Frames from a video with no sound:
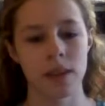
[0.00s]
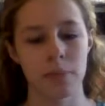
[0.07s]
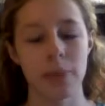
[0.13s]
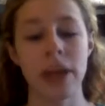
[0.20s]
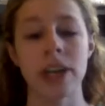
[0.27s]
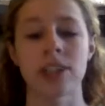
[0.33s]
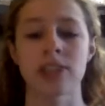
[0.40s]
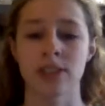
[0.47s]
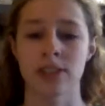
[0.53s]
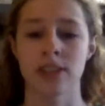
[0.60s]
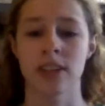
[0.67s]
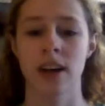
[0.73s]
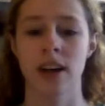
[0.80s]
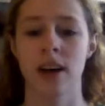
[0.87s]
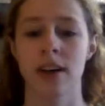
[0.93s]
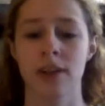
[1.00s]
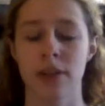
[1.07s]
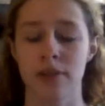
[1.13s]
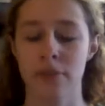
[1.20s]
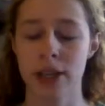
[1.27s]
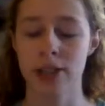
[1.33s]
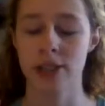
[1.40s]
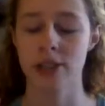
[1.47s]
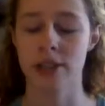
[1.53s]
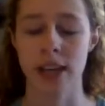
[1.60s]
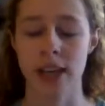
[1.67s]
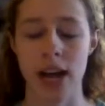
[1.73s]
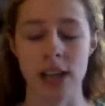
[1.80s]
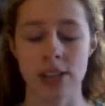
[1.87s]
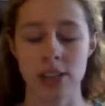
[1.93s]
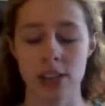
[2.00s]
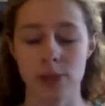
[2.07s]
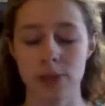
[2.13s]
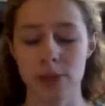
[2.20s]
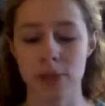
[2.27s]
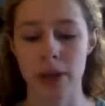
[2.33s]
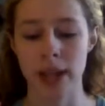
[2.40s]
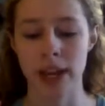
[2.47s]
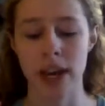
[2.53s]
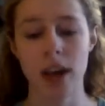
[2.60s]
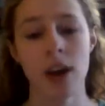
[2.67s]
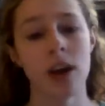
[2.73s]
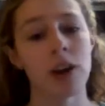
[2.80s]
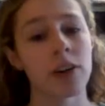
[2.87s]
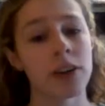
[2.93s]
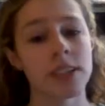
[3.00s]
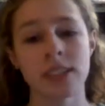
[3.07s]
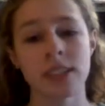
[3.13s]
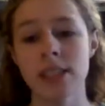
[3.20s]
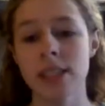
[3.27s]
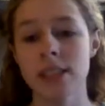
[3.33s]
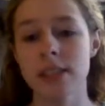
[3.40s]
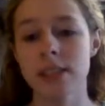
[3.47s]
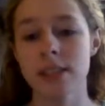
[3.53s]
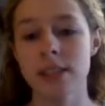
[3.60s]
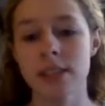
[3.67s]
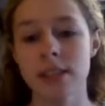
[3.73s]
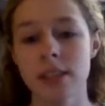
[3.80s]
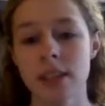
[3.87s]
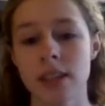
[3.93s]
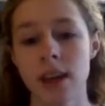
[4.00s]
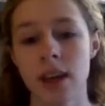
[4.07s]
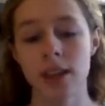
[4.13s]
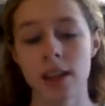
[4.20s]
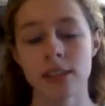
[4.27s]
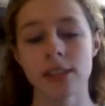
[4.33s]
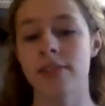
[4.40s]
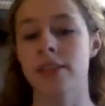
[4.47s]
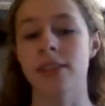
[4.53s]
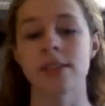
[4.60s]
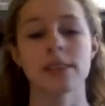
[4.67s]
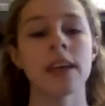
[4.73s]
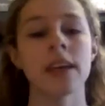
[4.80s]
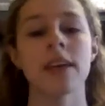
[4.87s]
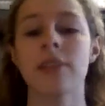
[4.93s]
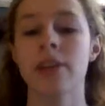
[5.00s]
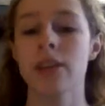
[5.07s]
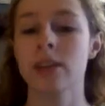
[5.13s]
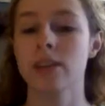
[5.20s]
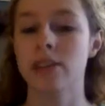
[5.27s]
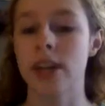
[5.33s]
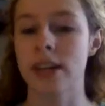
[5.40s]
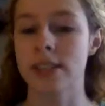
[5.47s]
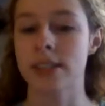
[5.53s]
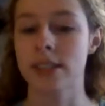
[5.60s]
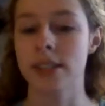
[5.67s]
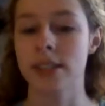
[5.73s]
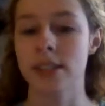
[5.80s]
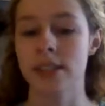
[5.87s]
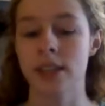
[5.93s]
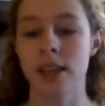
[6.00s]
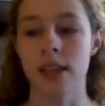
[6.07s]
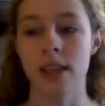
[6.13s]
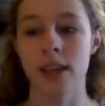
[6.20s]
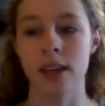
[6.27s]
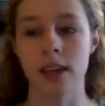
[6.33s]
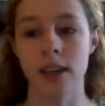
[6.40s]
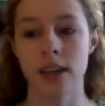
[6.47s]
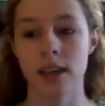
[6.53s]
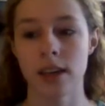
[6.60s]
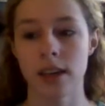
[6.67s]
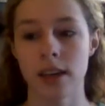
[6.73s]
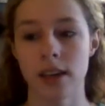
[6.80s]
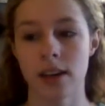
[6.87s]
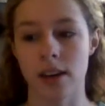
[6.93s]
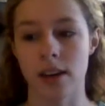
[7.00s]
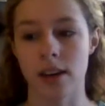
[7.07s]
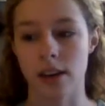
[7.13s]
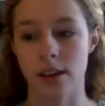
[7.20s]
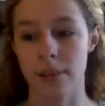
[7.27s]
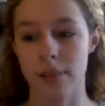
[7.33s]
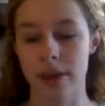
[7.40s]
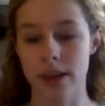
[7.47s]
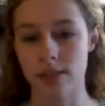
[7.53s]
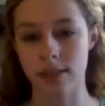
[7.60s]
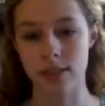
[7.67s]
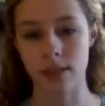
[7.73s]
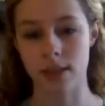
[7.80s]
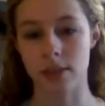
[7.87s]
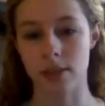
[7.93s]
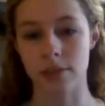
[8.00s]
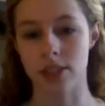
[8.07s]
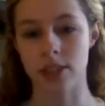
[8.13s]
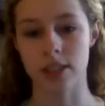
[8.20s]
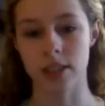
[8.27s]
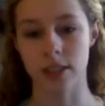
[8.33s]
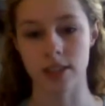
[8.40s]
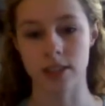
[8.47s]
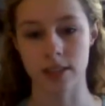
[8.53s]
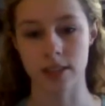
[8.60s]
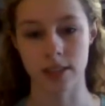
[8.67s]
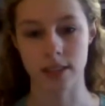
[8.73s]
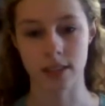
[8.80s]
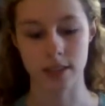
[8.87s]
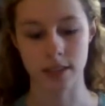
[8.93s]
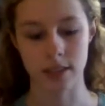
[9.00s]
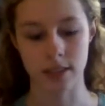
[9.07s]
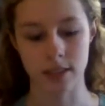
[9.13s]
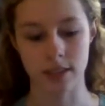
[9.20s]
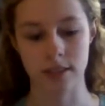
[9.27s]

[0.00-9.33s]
pictures, you have pictures of the costumes, but like Christine's, even the slave girl dresses, her big skirt when she turns into,